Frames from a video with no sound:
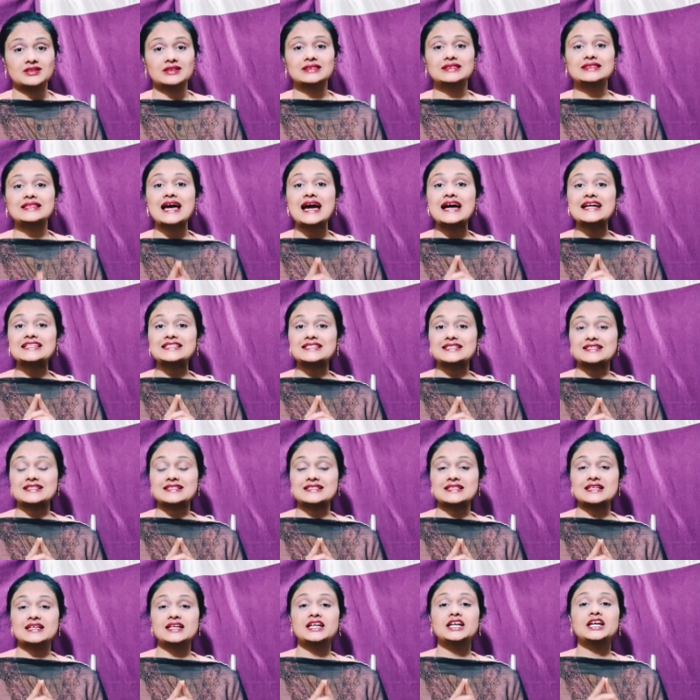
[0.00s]
That
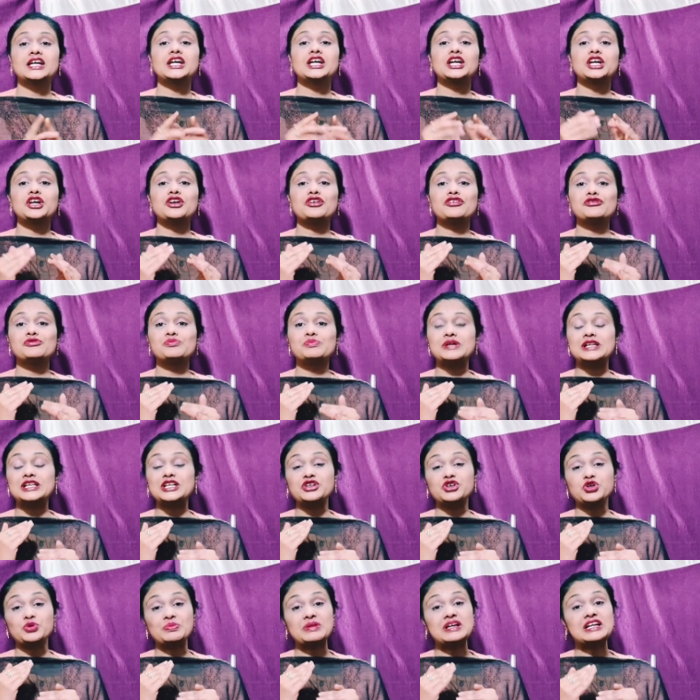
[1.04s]
is, if
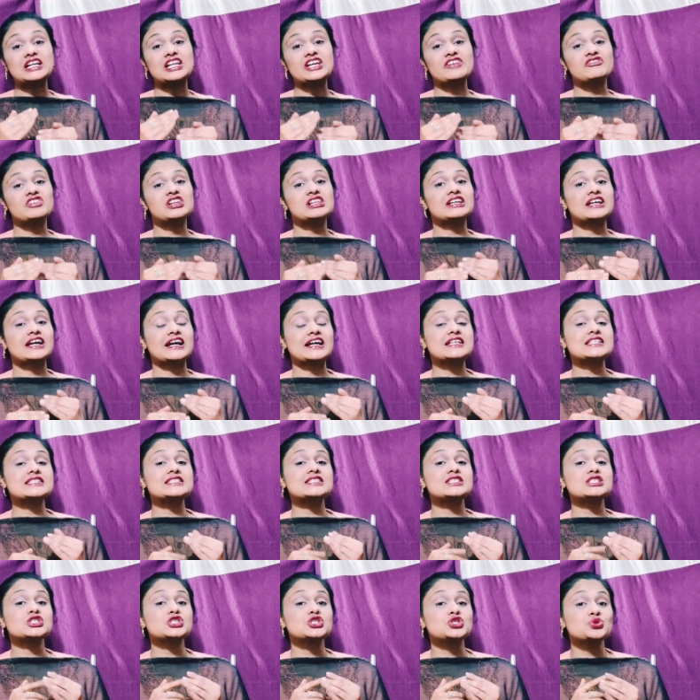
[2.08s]
bilirubin level
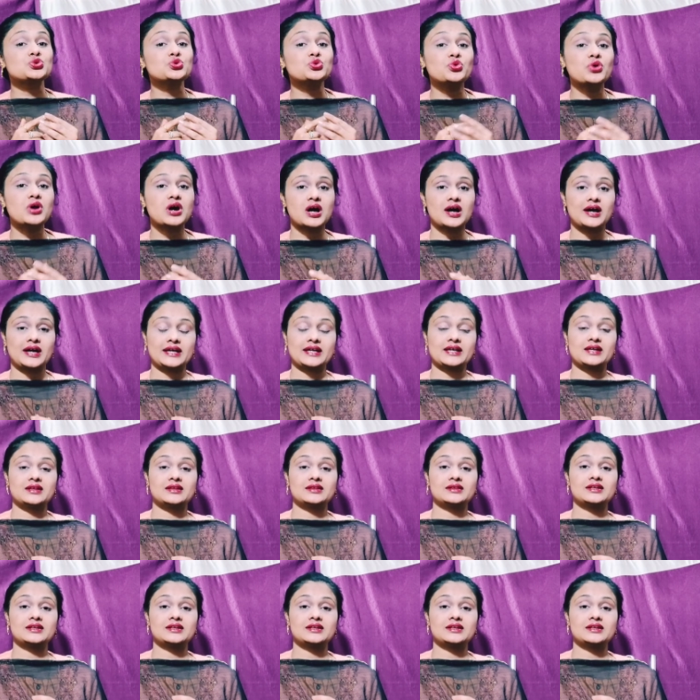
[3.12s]
gets too high,